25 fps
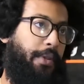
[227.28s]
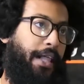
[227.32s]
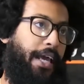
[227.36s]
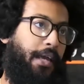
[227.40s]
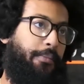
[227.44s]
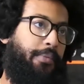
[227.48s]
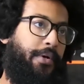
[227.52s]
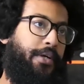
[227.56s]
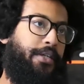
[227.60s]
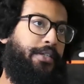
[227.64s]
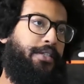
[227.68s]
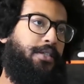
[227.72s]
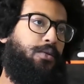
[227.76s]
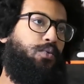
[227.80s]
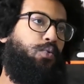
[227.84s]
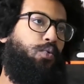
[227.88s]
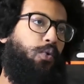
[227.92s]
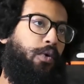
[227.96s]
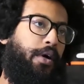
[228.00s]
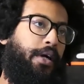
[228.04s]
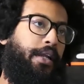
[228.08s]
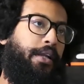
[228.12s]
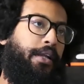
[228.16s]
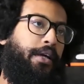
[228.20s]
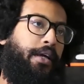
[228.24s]
black person
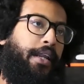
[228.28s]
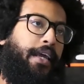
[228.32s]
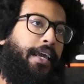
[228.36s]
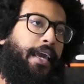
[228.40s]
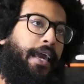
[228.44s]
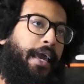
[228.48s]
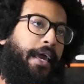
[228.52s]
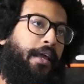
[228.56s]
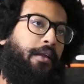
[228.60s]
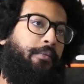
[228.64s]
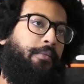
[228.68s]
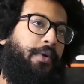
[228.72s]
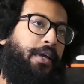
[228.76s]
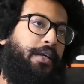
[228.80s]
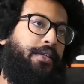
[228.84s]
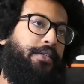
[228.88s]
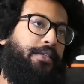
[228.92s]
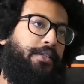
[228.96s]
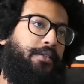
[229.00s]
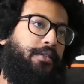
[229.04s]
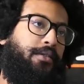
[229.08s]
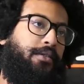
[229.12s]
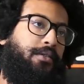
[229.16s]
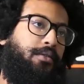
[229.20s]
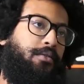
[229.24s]
won an Academy
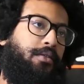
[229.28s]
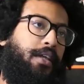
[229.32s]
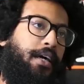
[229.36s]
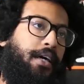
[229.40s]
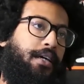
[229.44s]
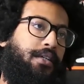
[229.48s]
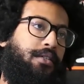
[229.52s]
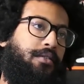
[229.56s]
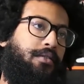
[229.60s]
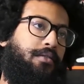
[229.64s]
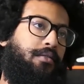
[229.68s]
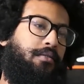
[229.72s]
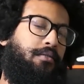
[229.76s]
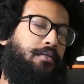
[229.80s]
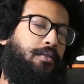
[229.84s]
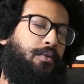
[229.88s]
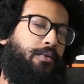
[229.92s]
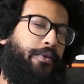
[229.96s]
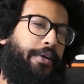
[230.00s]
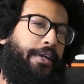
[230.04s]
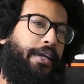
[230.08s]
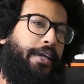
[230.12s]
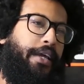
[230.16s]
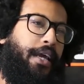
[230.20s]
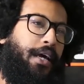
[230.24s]
until
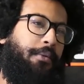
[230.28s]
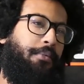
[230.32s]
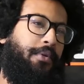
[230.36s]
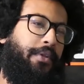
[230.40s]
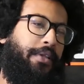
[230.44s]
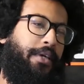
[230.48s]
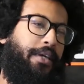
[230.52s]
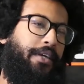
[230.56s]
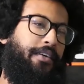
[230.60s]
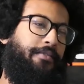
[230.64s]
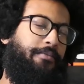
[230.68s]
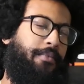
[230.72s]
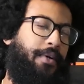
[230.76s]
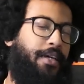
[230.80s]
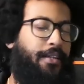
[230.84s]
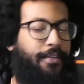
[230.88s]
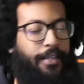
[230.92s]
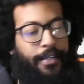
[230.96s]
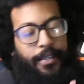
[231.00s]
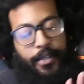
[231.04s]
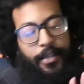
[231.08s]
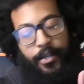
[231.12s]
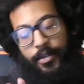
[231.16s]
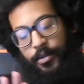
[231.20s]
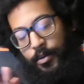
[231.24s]
2003, I believe, but
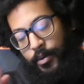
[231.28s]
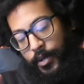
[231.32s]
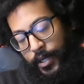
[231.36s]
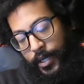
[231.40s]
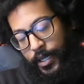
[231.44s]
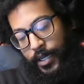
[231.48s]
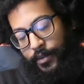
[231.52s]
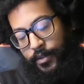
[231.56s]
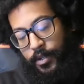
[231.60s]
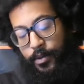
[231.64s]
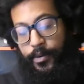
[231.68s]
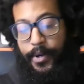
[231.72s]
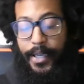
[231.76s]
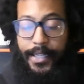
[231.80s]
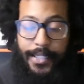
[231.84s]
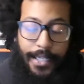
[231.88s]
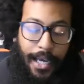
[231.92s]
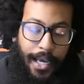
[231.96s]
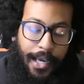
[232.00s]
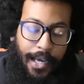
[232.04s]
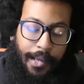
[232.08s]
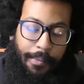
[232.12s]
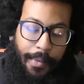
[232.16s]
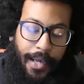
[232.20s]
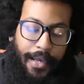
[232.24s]
you know, whatever, we ain't
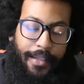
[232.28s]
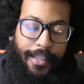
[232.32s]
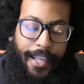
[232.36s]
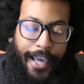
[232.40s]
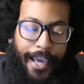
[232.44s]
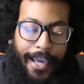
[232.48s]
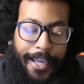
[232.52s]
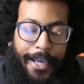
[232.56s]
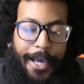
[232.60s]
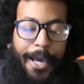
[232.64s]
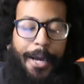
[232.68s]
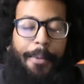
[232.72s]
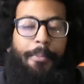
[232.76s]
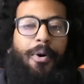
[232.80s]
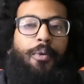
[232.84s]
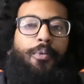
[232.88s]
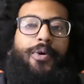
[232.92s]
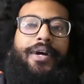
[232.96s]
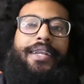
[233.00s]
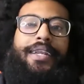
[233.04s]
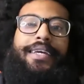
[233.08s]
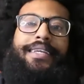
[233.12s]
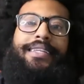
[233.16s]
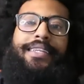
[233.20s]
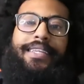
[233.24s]
talking about that. But
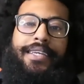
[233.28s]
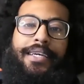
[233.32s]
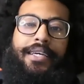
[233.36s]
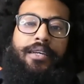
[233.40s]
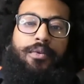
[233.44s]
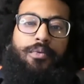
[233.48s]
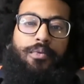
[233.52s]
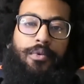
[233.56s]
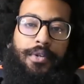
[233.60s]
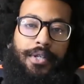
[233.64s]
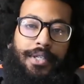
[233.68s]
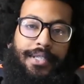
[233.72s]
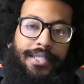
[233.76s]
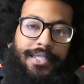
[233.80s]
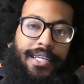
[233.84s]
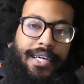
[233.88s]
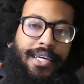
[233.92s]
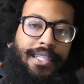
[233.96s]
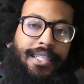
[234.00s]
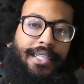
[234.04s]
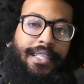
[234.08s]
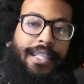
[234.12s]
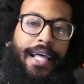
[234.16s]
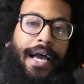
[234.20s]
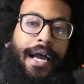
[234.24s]
what it did was
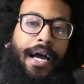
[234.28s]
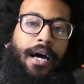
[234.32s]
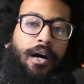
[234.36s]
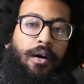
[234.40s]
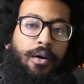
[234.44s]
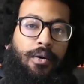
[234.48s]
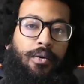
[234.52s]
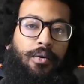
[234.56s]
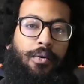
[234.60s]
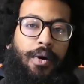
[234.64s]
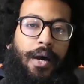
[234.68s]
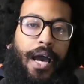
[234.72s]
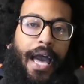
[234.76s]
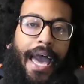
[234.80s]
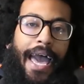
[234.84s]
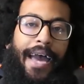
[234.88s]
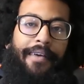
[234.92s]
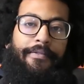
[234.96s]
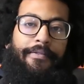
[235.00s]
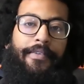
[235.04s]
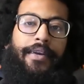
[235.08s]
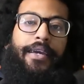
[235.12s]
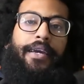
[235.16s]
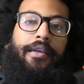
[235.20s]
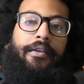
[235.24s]
allow
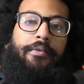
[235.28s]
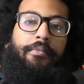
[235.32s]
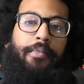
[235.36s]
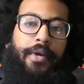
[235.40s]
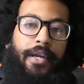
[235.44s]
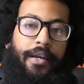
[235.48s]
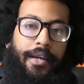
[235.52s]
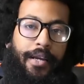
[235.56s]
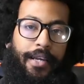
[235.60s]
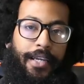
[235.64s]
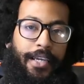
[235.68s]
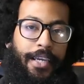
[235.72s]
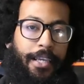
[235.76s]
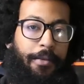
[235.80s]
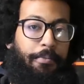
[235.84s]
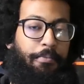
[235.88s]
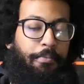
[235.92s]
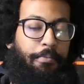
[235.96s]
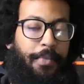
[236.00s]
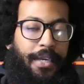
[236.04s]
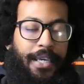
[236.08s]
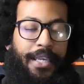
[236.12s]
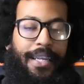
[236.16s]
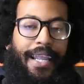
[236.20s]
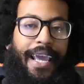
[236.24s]
African American
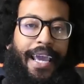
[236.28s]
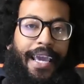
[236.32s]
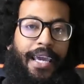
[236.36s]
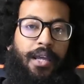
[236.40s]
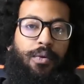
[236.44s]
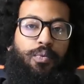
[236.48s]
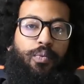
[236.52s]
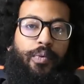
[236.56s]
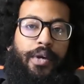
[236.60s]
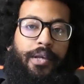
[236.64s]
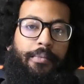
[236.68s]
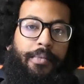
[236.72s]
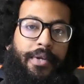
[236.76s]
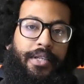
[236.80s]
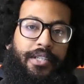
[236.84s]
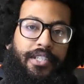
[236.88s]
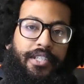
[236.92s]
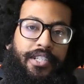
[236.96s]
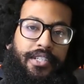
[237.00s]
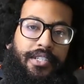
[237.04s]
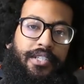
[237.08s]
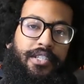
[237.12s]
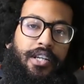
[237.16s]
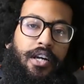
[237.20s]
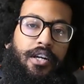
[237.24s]
men and women
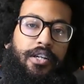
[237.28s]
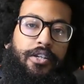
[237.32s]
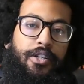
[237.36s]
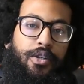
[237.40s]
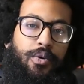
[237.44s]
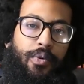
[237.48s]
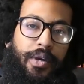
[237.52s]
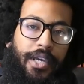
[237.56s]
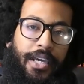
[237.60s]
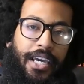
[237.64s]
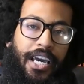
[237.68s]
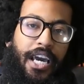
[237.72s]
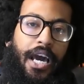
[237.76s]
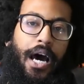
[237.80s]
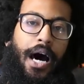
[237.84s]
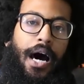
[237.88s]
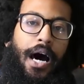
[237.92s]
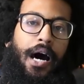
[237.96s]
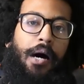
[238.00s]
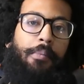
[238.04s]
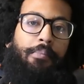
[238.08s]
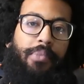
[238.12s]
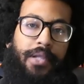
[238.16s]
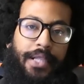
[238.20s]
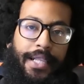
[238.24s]
to start doing
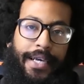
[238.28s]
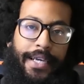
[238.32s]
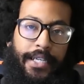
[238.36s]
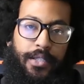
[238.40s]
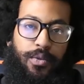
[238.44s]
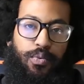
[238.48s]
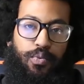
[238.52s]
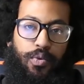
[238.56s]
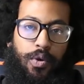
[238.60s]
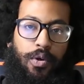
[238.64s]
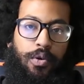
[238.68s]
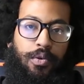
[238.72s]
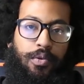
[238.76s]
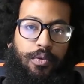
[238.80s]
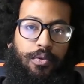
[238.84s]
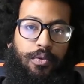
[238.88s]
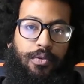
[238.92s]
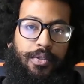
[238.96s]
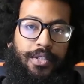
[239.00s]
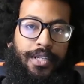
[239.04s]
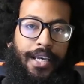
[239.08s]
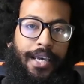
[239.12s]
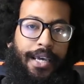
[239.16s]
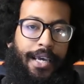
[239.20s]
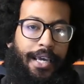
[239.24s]
complex
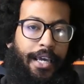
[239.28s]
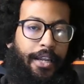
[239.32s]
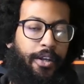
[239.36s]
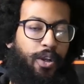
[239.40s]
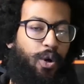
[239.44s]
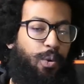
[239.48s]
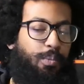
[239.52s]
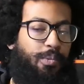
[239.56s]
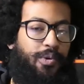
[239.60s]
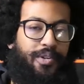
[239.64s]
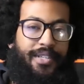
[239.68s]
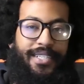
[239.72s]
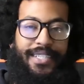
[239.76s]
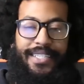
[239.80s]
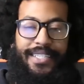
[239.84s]
roles. No more